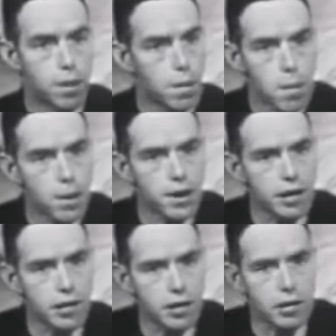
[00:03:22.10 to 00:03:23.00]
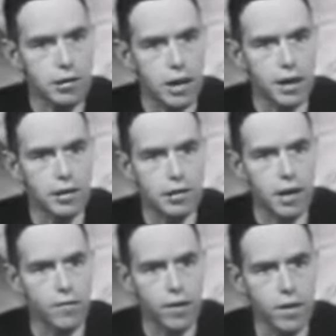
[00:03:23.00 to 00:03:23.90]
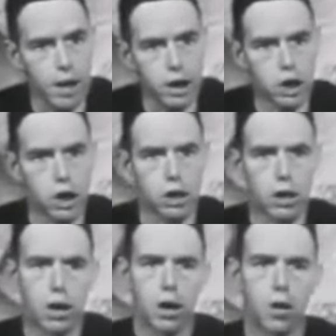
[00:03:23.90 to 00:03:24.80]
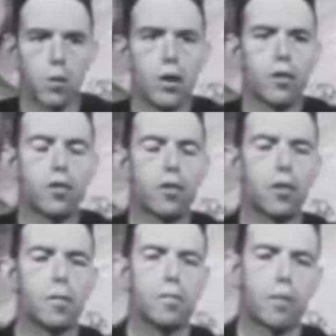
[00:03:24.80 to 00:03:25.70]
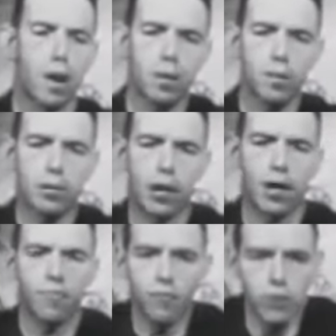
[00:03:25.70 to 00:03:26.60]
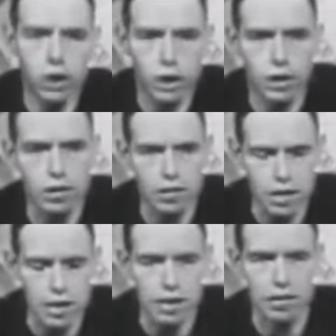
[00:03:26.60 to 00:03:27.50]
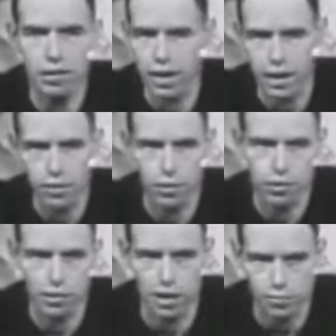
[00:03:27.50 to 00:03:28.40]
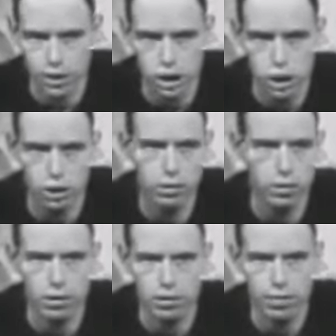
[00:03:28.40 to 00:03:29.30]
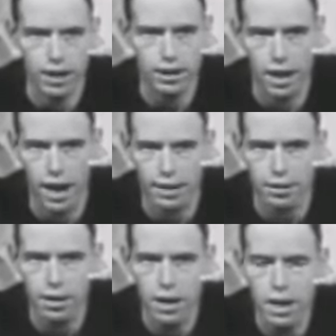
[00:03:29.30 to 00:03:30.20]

probably doesn't concern itself very much with problems of future disease, death, or starvation, and things of that kind.